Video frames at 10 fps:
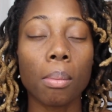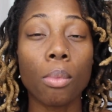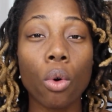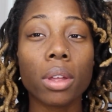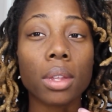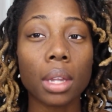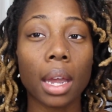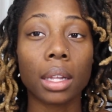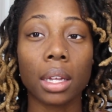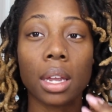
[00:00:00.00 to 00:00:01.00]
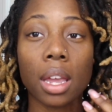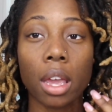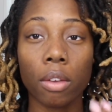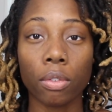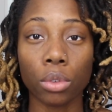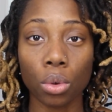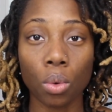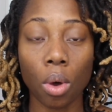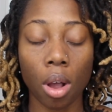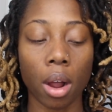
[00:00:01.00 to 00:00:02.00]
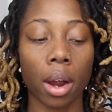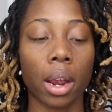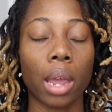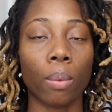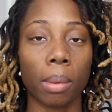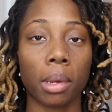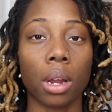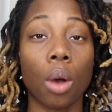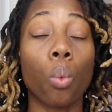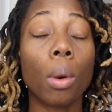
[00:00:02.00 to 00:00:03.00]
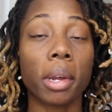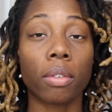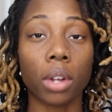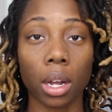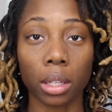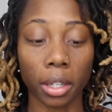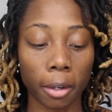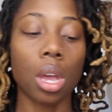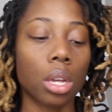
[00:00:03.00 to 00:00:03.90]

more than likely if you are a woman of color.